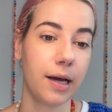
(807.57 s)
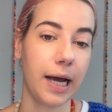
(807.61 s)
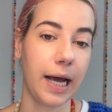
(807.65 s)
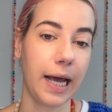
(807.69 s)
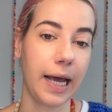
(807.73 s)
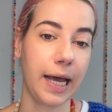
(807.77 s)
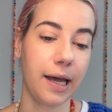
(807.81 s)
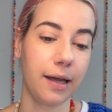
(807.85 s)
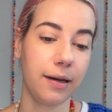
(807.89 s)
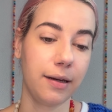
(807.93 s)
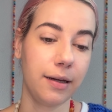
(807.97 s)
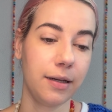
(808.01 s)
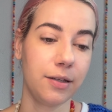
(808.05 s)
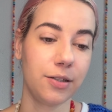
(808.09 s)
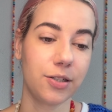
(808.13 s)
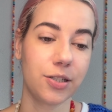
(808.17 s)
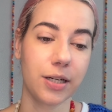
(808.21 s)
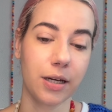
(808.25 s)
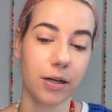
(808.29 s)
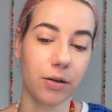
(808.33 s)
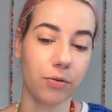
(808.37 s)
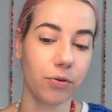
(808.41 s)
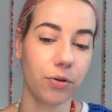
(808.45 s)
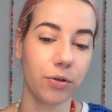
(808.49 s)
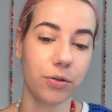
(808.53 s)
and in
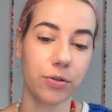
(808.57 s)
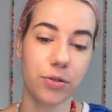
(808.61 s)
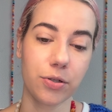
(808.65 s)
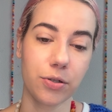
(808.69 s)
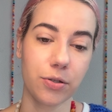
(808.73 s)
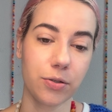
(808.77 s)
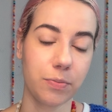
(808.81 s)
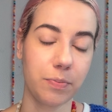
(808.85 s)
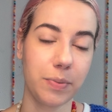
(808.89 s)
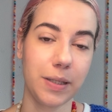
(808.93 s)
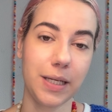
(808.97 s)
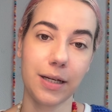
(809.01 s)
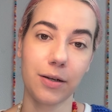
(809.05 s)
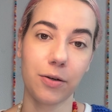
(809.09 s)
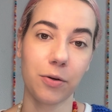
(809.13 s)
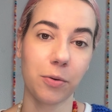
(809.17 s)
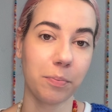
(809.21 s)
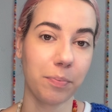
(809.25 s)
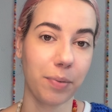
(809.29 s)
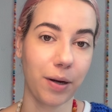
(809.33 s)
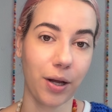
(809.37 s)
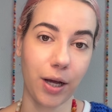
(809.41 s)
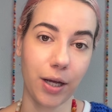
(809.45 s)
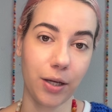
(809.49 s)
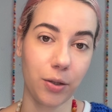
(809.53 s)
general, just being
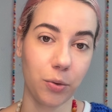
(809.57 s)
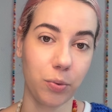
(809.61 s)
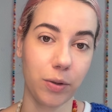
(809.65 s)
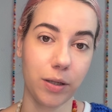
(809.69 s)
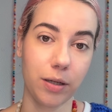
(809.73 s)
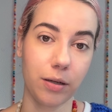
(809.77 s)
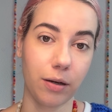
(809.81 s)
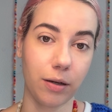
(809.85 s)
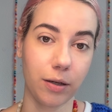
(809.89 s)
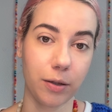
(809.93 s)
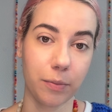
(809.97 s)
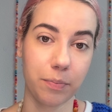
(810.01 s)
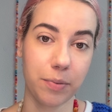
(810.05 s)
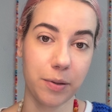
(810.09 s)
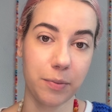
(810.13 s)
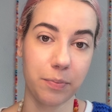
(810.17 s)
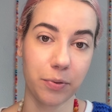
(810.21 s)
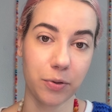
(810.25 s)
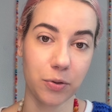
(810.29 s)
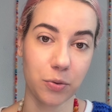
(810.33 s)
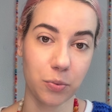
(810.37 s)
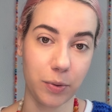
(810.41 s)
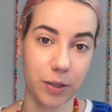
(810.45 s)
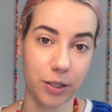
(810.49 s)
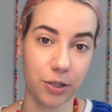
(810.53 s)
compliant with other
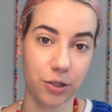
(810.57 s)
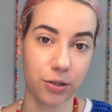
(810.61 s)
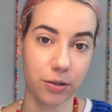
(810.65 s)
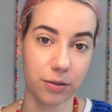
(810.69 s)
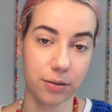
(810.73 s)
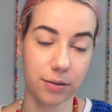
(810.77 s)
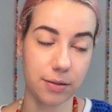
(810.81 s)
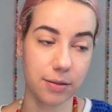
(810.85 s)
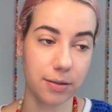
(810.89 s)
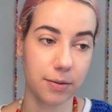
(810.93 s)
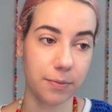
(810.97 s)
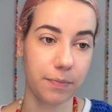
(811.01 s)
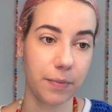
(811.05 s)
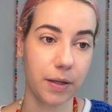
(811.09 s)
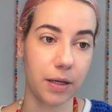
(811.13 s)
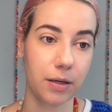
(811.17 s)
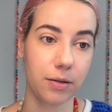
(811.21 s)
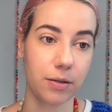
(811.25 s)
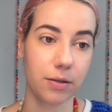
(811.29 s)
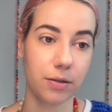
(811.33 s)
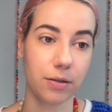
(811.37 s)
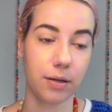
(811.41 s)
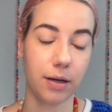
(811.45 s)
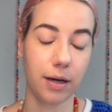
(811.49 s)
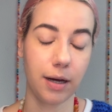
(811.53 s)
people's wishes.
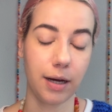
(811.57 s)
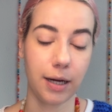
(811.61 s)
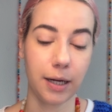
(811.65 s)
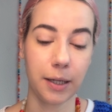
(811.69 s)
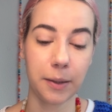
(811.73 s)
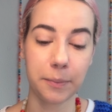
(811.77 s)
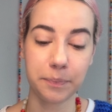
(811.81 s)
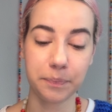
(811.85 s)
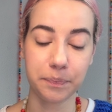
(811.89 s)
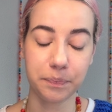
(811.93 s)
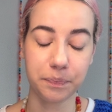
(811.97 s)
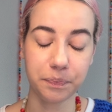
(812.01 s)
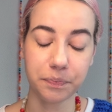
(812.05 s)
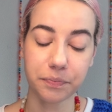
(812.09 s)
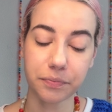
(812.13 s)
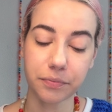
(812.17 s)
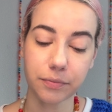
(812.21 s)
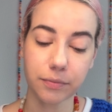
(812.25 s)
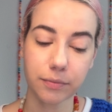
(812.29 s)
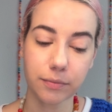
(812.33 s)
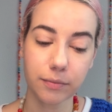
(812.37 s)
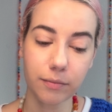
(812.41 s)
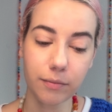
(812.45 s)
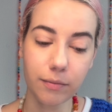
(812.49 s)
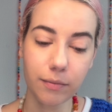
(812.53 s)

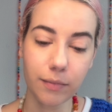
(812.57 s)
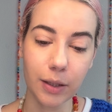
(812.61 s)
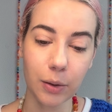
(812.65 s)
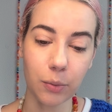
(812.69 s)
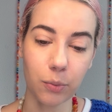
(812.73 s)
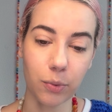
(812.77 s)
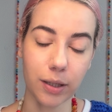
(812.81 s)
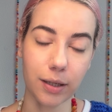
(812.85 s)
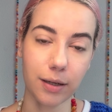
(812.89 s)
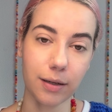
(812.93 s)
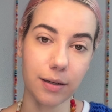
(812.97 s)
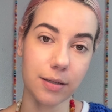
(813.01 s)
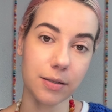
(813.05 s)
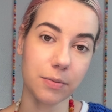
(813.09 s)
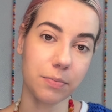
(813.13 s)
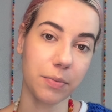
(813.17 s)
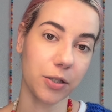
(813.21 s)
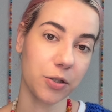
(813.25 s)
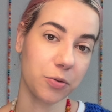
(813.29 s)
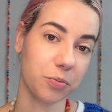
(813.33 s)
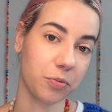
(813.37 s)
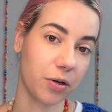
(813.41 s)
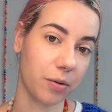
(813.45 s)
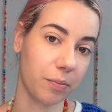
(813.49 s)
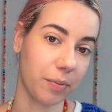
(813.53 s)
When it is
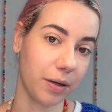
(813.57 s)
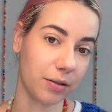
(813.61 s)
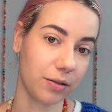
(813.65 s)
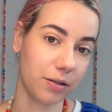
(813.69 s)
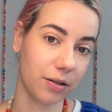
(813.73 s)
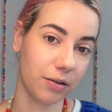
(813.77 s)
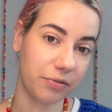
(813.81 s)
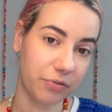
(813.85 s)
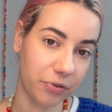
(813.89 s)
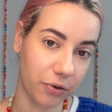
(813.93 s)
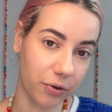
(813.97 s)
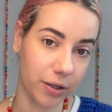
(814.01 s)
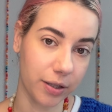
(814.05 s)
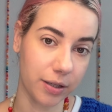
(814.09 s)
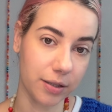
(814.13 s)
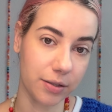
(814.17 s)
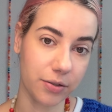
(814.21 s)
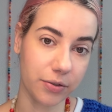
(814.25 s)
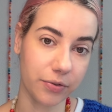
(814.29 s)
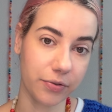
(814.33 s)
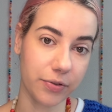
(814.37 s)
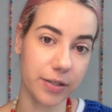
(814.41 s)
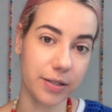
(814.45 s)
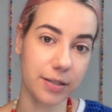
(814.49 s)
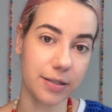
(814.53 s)
much more about the avoidance
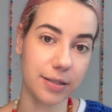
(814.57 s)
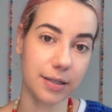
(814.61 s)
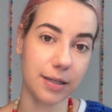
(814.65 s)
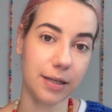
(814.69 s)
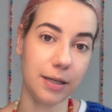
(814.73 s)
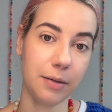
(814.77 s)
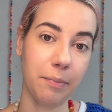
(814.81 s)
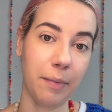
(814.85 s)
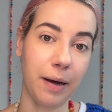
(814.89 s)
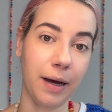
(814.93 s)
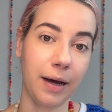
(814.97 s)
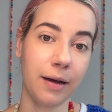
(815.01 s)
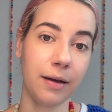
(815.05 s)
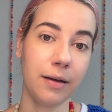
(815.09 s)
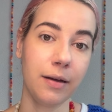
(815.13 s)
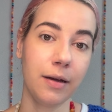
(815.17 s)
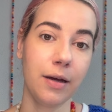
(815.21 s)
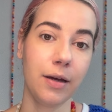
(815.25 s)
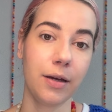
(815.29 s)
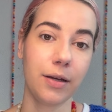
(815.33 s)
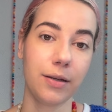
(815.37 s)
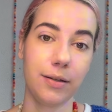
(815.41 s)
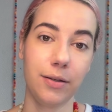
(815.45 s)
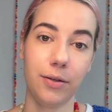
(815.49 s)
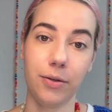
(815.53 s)
of this schema,
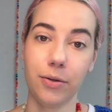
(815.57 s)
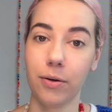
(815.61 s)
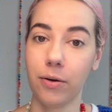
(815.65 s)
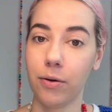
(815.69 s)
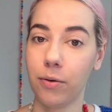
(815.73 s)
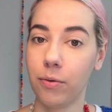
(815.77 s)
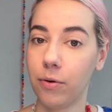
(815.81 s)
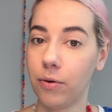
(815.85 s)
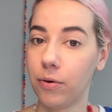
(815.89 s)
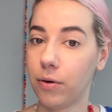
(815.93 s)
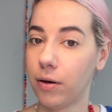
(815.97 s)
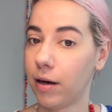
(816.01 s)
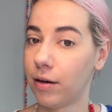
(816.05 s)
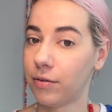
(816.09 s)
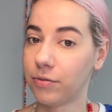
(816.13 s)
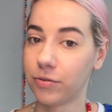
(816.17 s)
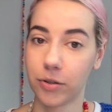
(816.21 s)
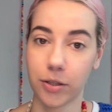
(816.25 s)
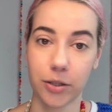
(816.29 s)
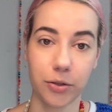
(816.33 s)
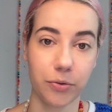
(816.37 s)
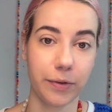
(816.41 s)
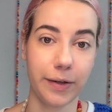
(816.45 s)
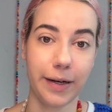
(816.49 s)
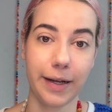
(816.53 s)
you
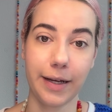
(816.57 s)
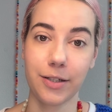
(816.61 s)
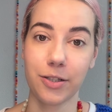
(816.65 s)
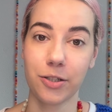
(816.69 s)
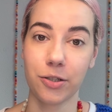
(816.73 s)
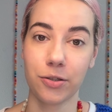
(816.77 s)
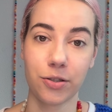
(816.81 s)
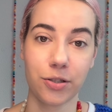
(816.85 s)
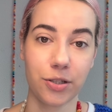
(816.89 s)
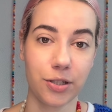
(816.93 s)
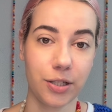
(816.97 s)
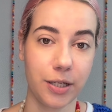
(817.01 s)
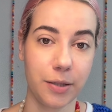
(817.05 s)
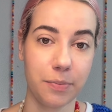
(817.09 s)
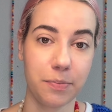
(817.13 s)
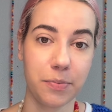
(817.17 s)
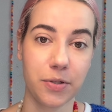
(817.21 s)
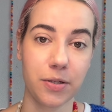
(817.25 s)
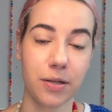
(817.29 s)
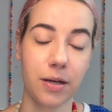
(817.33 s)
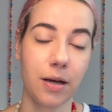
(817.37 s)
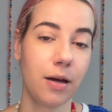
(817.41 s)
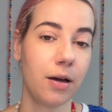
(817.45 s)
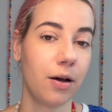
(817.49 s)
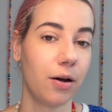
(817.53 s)
avoid
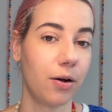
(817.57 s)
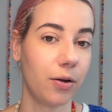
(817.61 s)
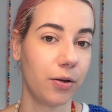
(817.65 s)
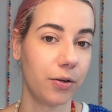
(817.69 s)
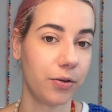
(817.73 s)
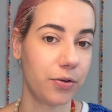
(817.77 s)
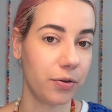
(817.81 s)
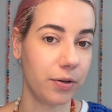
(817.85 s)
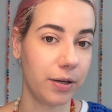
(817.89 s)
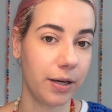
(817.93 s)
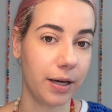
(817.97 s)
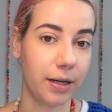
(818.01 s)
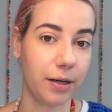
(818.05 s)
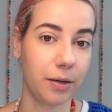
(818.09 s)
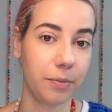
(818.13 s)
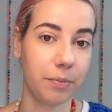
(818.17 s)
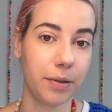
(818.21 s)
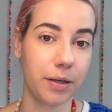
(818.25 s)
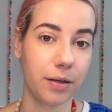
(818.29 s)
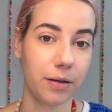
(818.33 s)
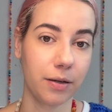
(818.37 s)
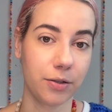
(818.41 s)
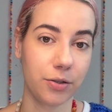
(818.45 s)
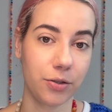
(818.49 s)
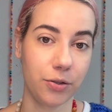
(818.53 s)
relationships altogether
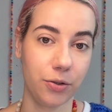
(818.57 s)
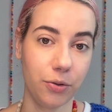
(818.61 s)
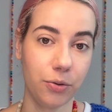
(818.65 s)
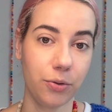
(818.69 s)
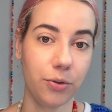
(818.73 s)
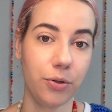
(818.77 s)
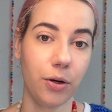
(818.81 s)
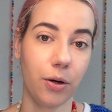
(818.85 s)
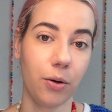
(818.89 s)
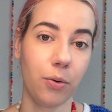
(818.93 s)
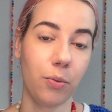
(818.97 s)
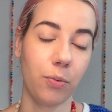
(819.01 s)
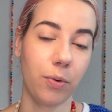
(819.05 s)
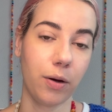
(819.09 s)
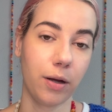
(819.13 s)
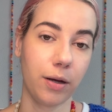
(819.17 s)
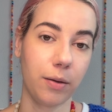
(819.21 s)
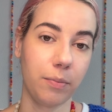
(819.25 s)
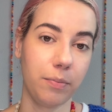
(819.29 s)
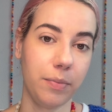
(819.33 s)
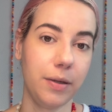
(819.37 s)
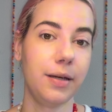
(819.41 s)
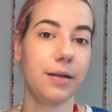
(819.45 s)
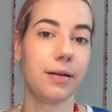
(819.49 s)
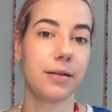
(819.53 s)
because you don't want to
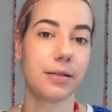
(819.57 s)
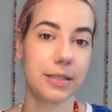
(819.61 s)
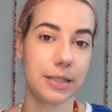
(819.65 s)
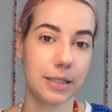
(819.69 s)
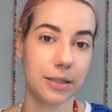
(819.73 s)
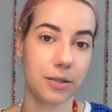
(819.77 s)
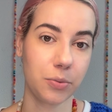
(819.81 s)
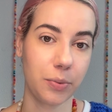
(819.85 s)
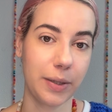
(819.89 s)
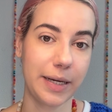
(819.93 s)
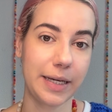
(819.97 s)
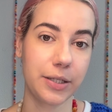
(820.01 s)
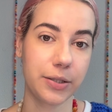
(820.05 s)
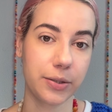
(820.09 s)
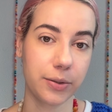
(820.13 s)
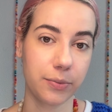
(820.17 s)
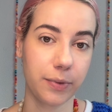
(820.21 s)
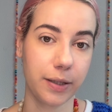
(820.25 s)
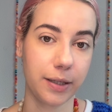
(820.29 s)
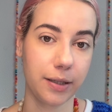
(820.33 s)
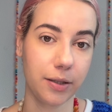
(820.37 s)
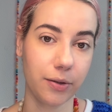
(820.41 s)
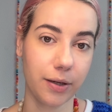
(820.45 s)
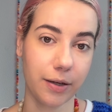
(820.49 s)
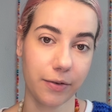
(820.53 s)
be in a situation
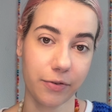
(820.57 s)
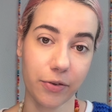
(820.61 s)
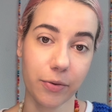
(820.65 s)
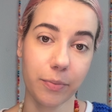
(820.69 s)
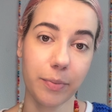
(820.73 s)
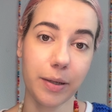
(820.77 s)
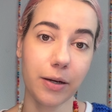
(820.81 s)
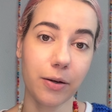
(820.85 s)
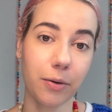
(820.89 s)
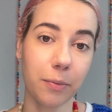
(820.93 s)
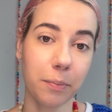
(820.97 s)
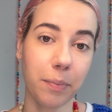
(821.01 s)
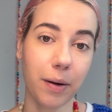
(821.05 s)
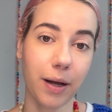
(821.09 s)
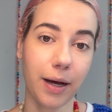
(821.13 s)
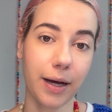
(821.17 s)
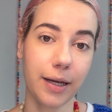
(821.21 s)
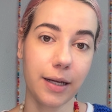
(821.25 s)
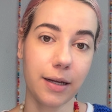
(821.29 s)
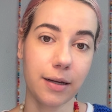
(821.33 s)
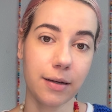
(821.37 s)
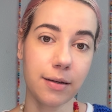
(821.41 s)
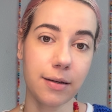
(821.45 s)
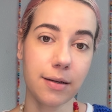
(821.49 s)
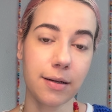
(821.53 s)
where you have to be
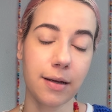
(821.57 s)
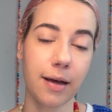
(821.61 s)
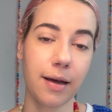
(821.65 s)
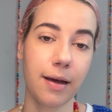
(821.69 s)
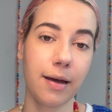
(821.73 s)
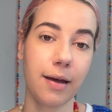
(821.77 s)
compliant.